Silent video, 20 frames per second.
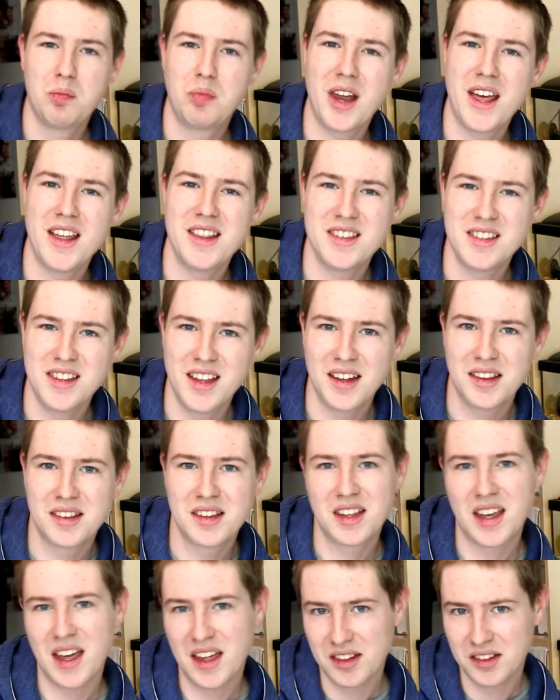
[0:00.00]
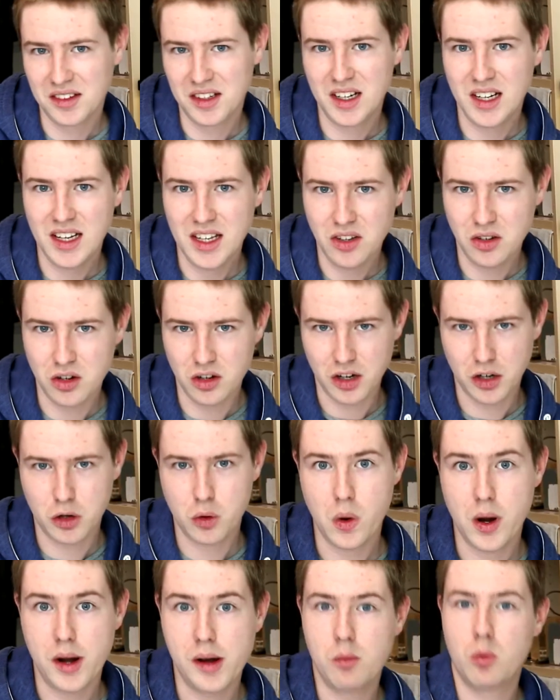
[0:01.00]
plants that can clean your
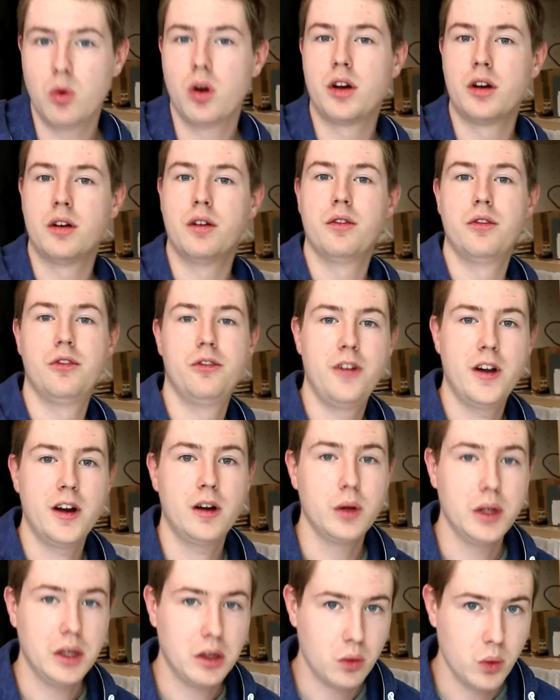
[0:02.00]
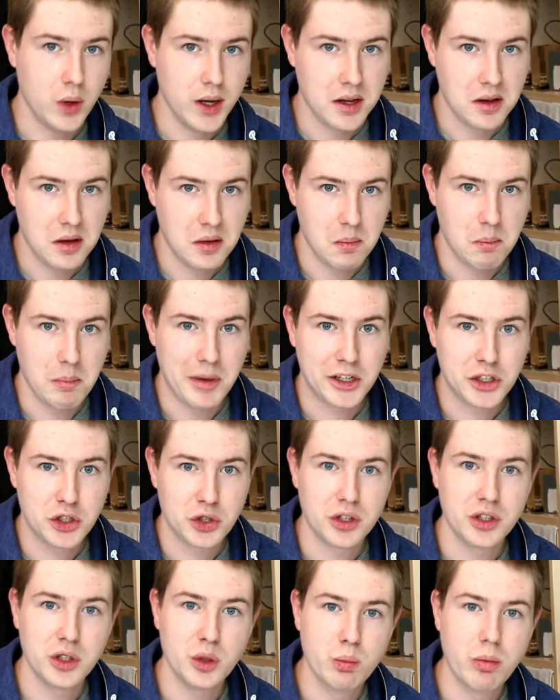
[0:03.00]
aquarium water very quick, make
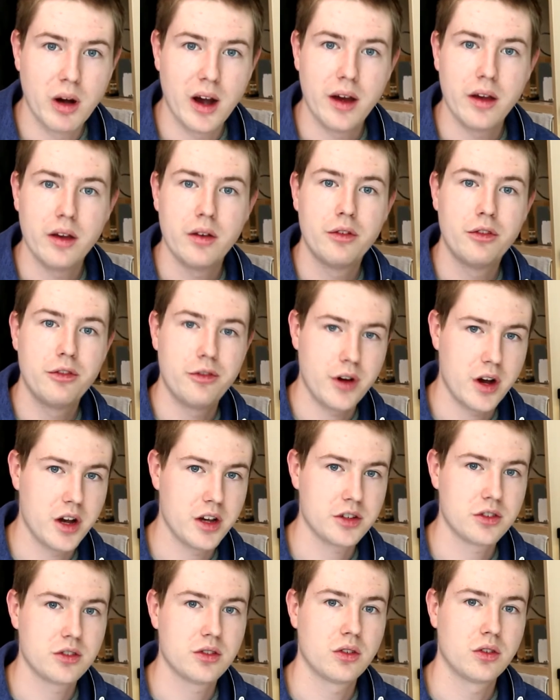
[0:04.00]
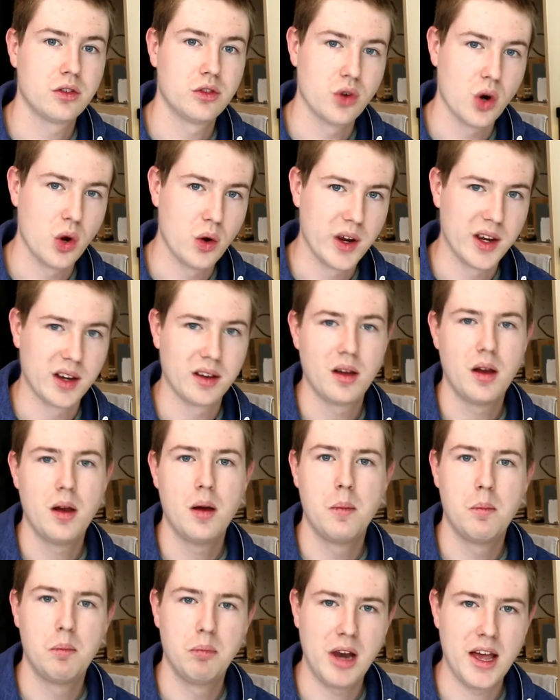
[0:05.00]
sure you buy fast growing
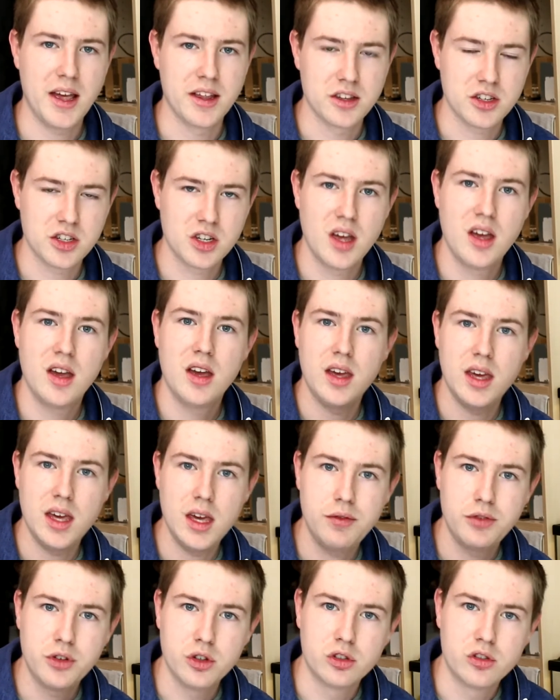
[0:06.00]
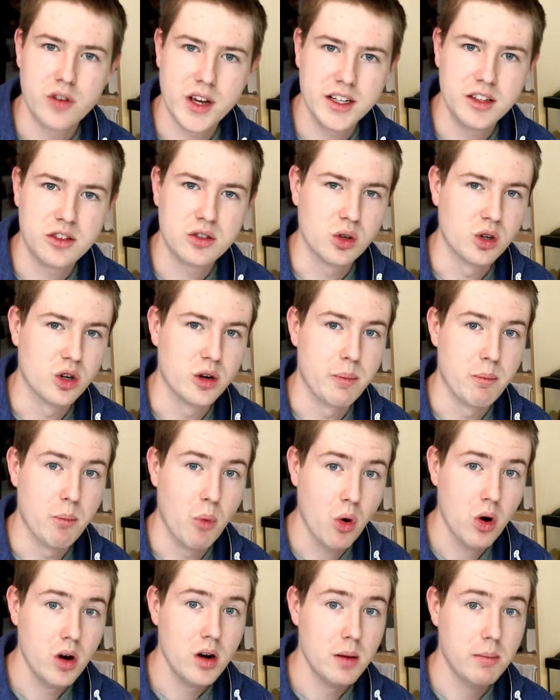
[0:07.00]
plants. If you're ready to learn
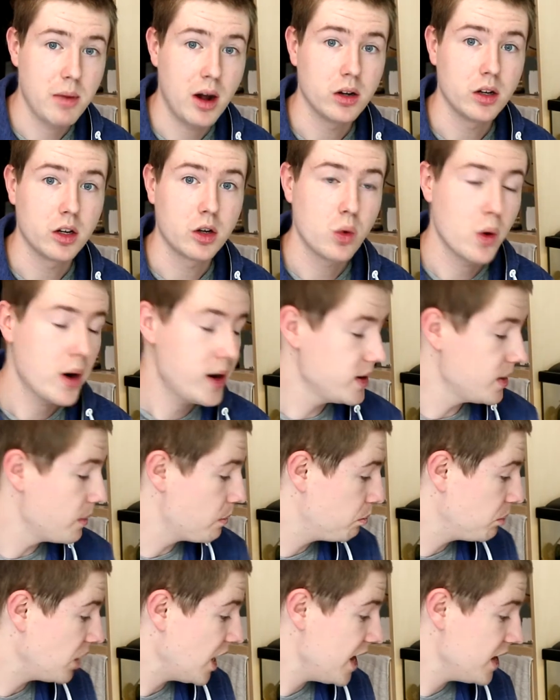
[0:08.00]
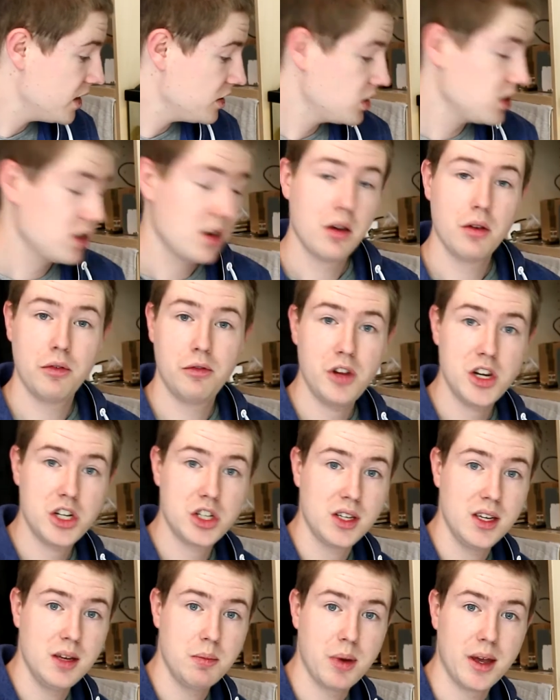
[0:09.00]
more about aquarium plants, fish
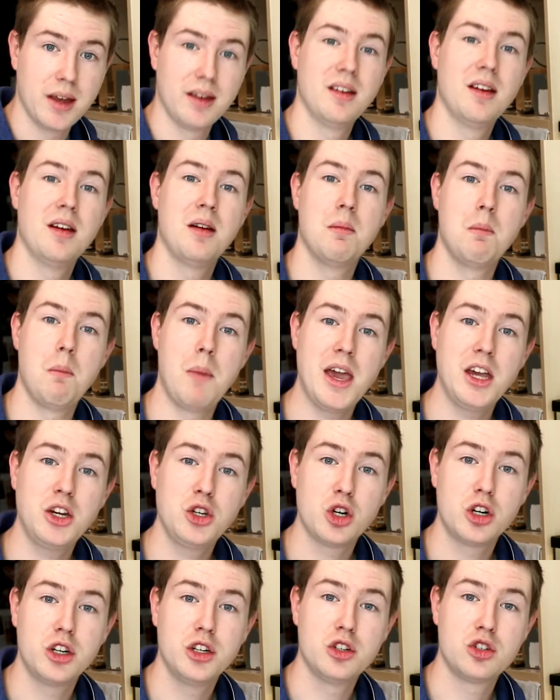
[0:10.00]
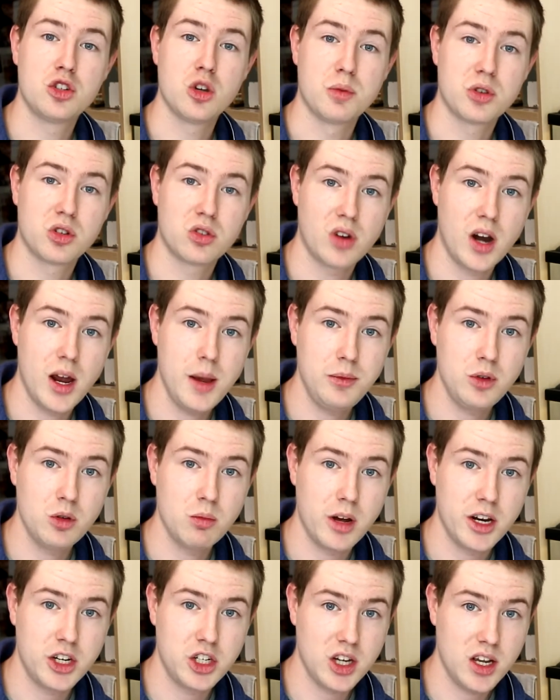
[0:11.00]
keeping, make sure you subscribe to
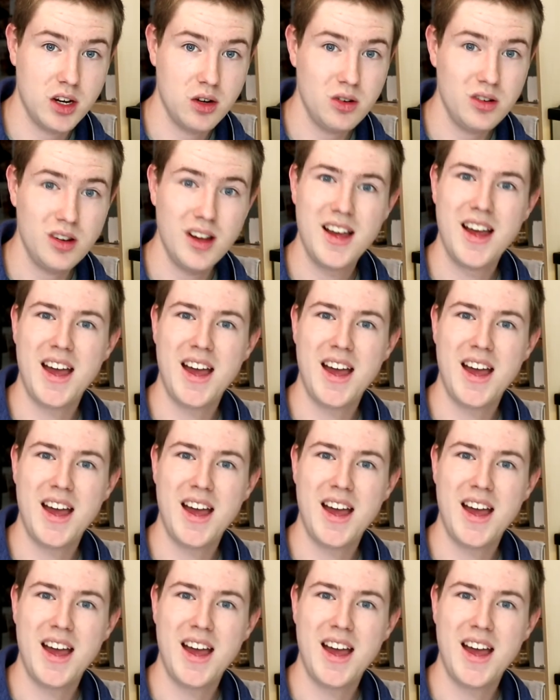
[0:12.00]
my channel